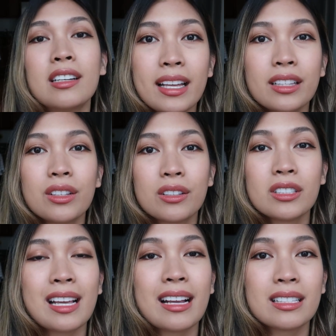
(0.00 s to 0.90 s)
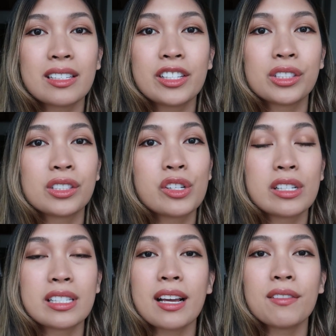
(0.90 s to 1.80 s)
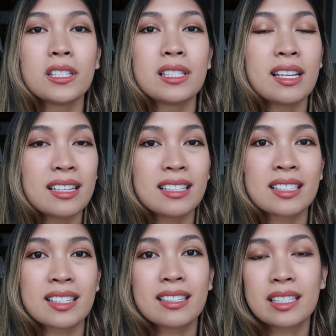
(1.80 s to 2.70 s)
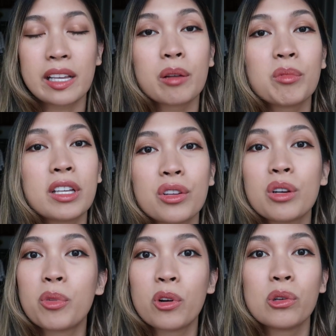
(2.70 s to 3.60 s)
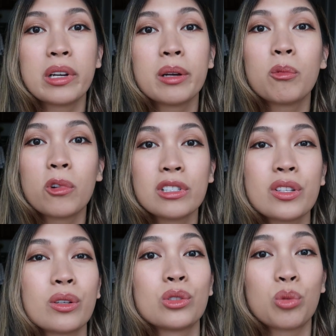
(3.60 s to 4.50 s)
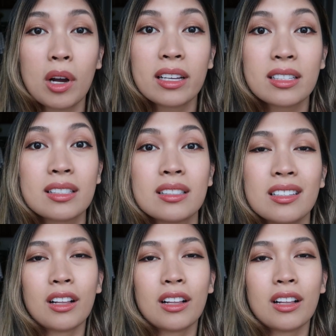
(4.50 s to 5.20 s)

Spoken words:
and nurse anesthesia students have to take this exam in their program once or twice.